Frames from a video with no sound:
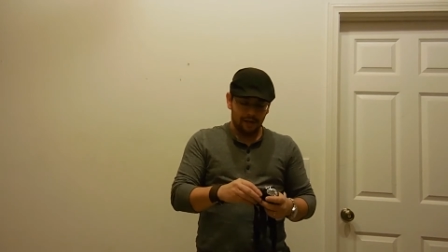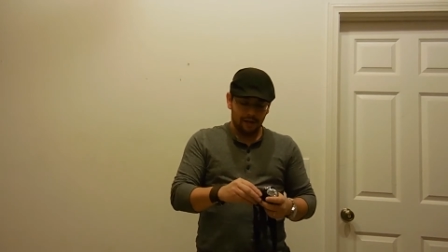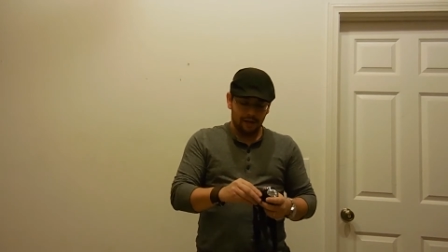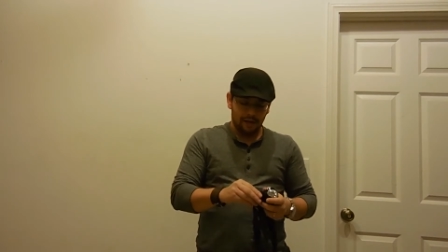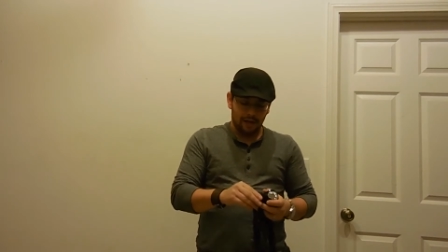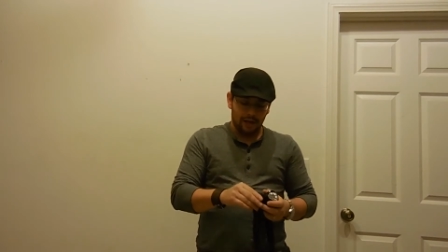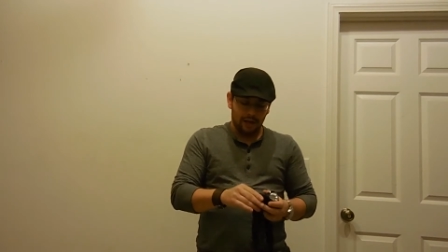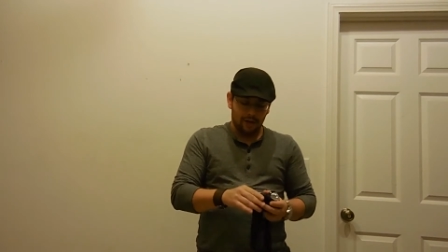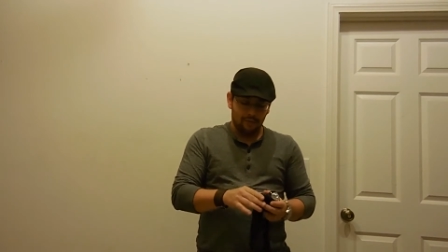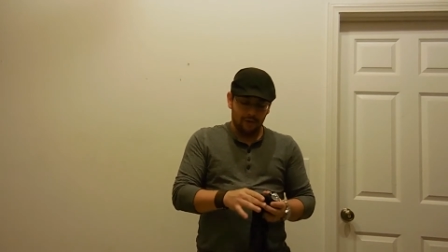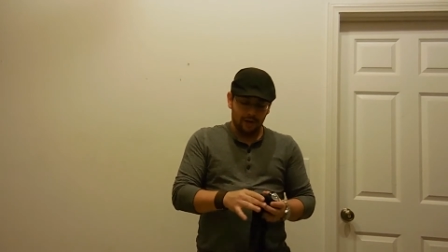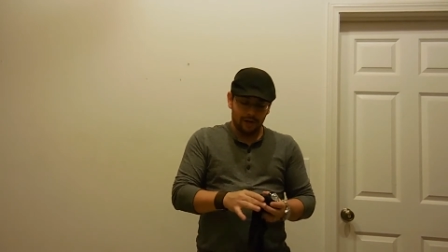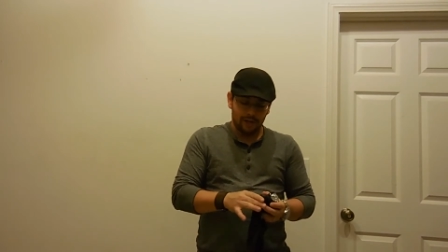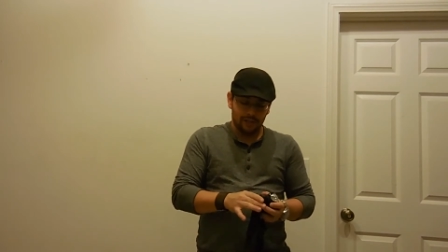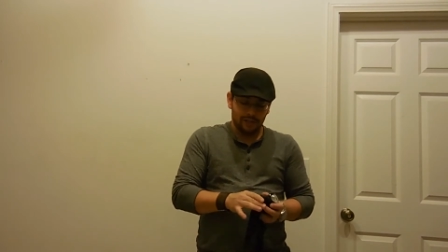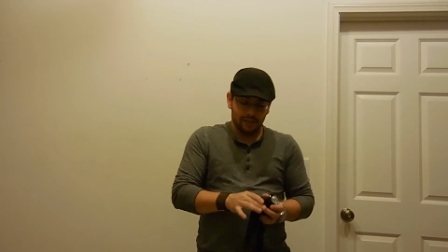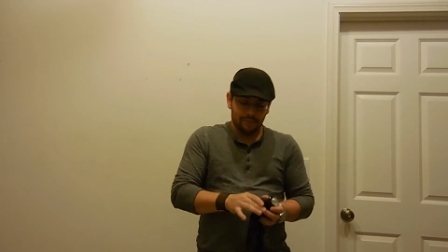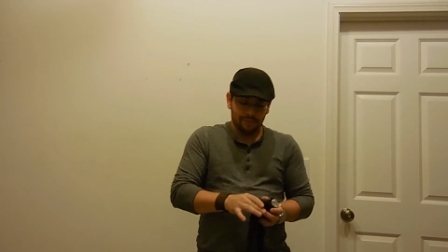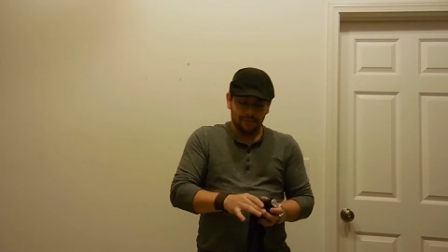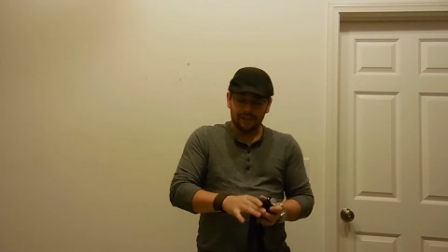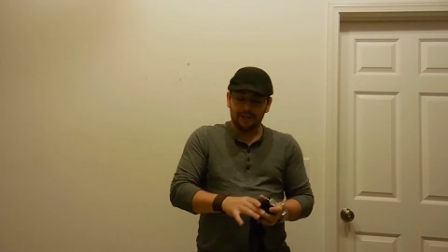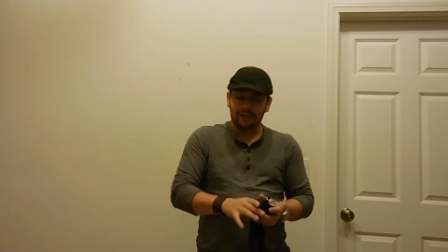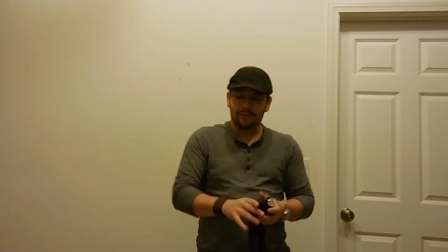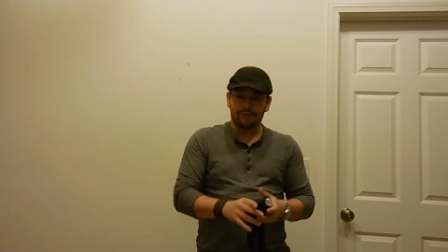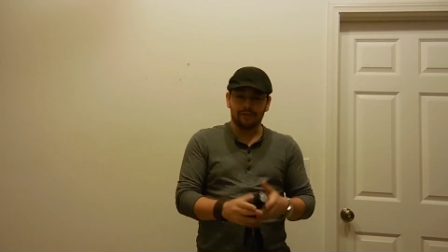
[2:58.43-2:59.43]
I wanted
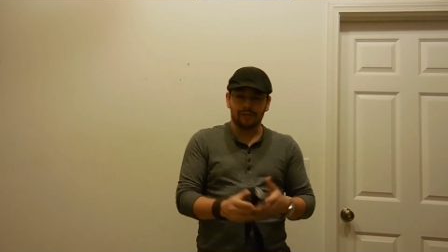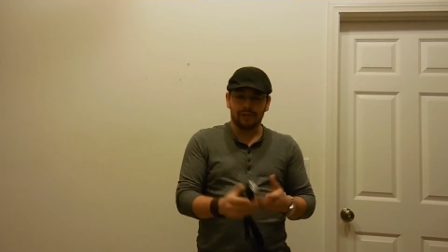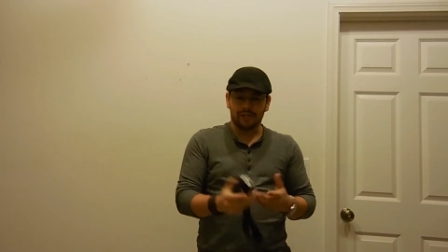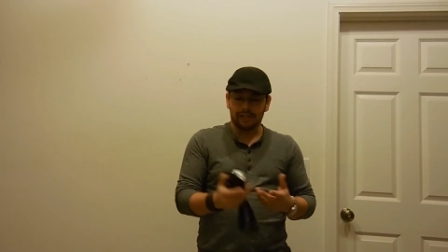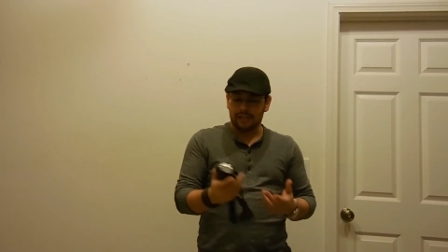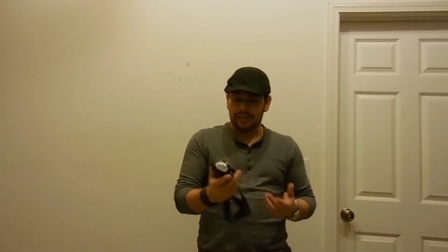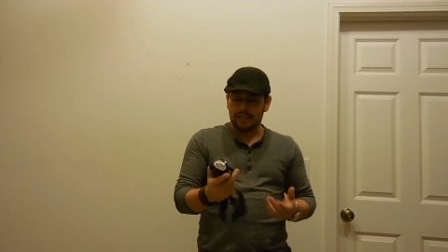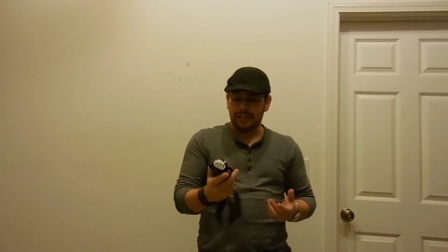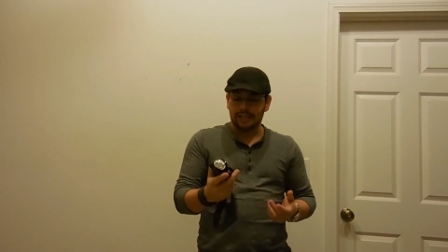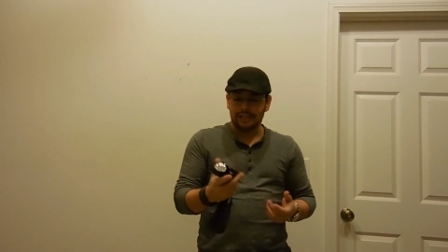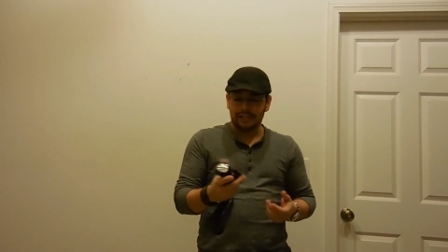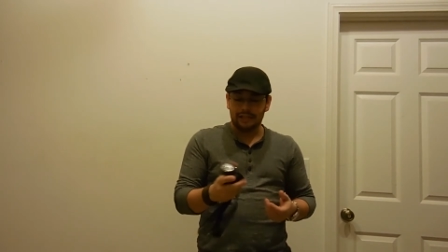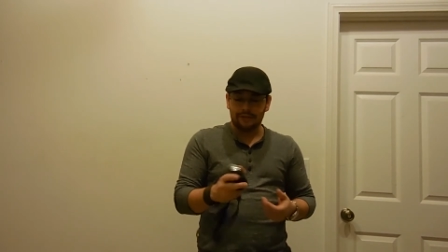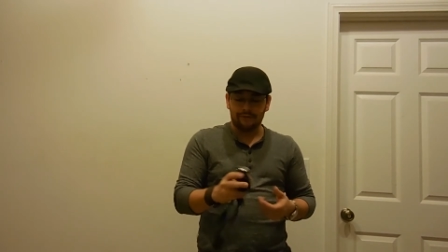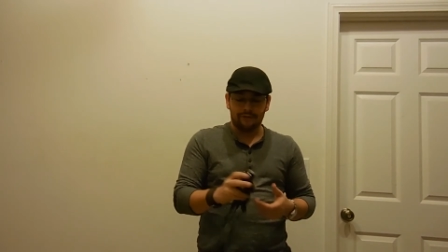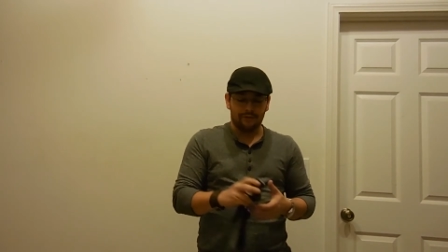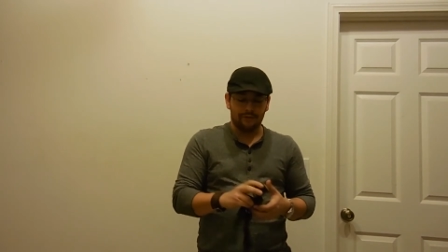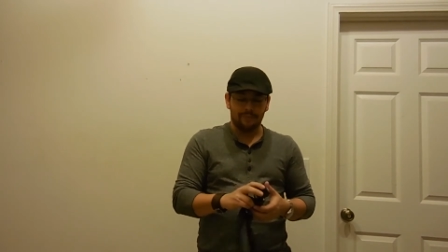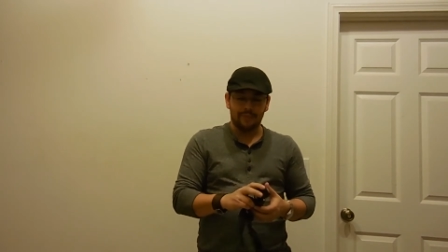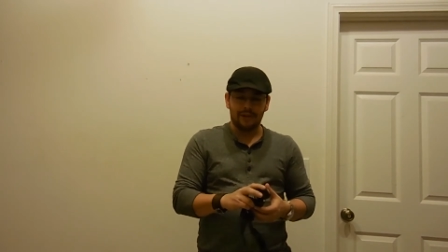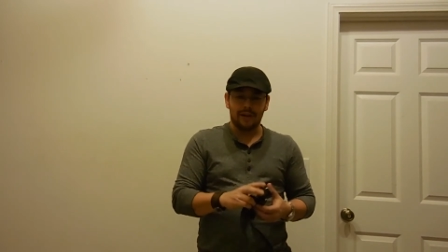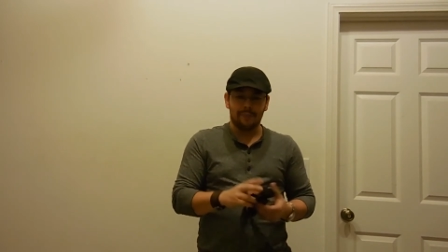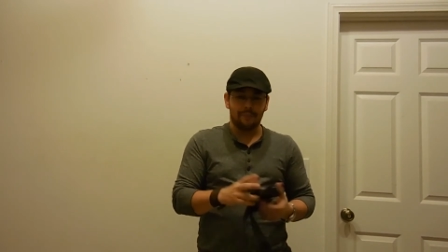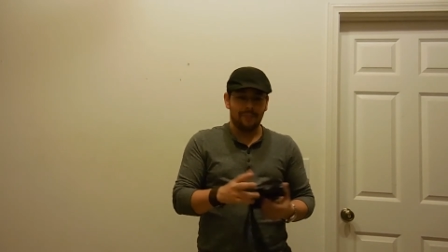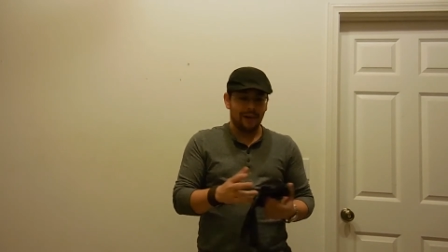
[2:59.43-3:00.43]
something that was just easy for
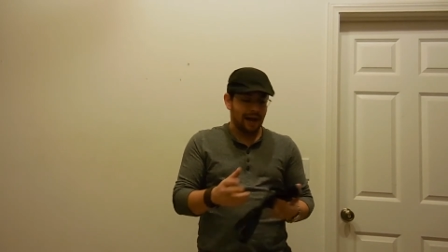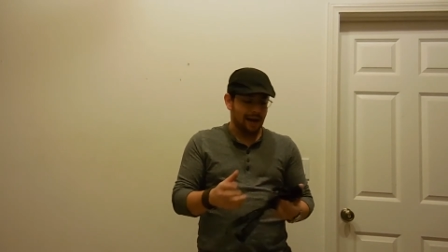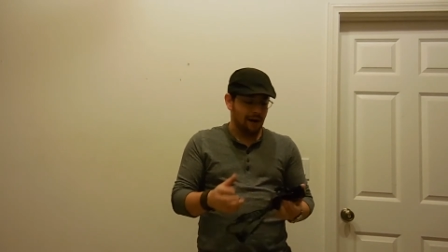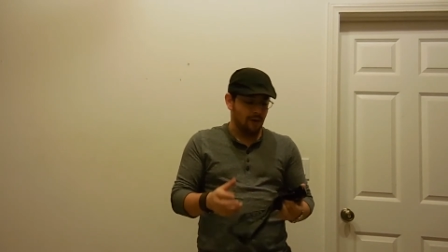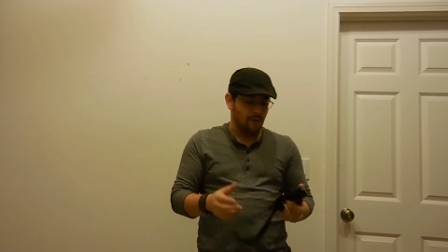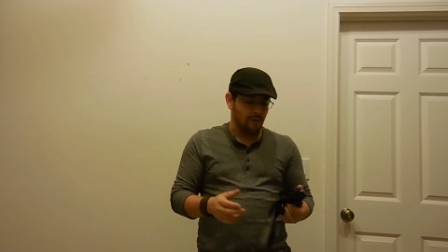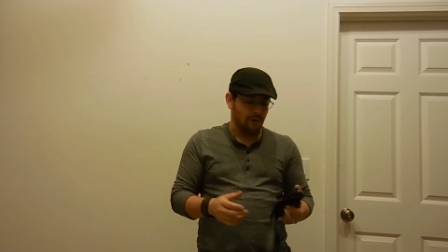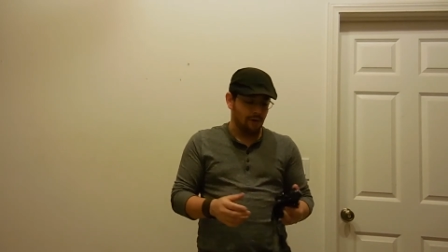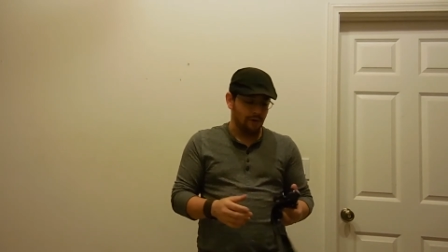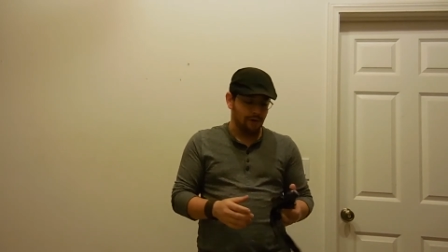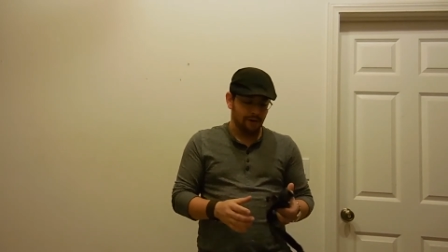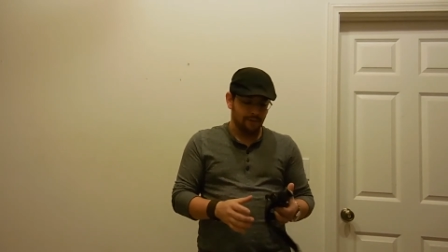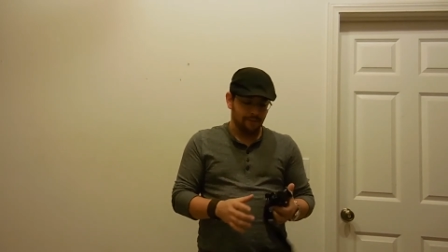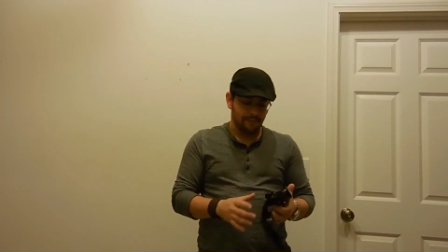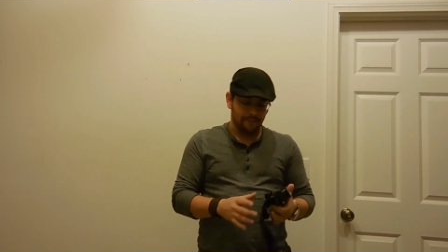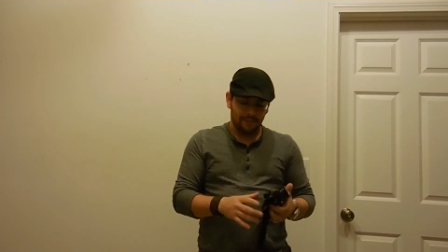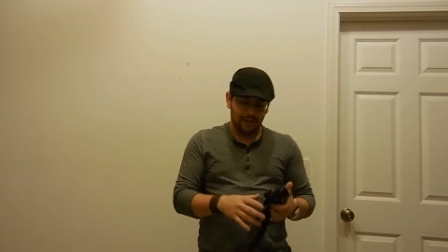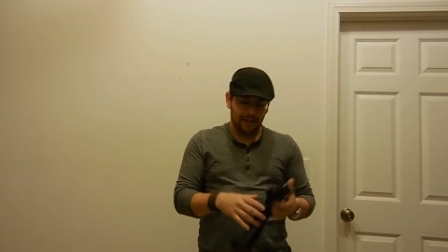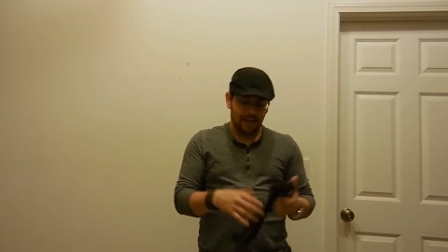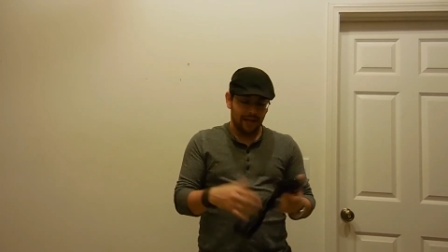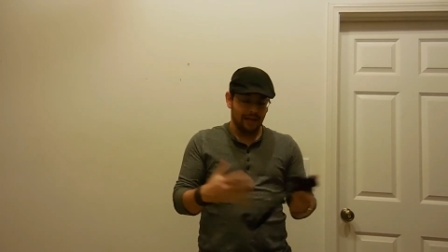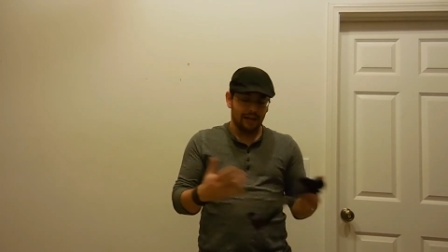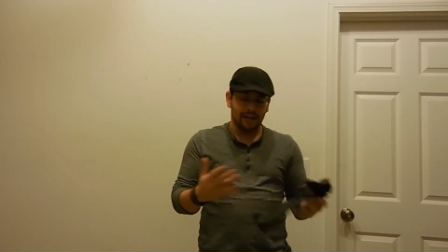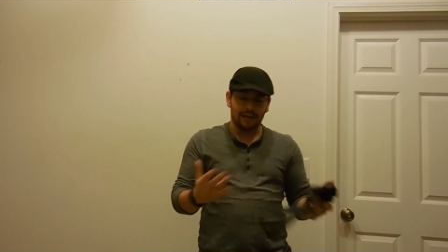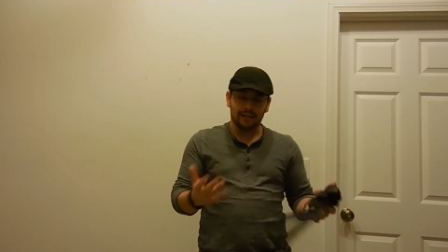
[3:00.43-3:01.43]
me to power
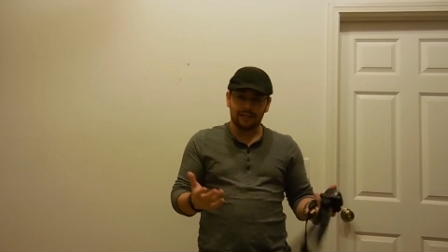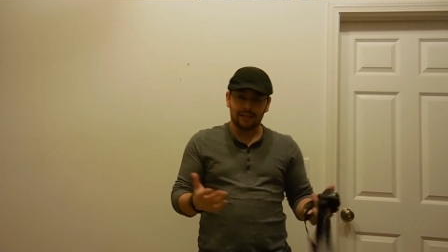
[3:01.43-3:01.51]
to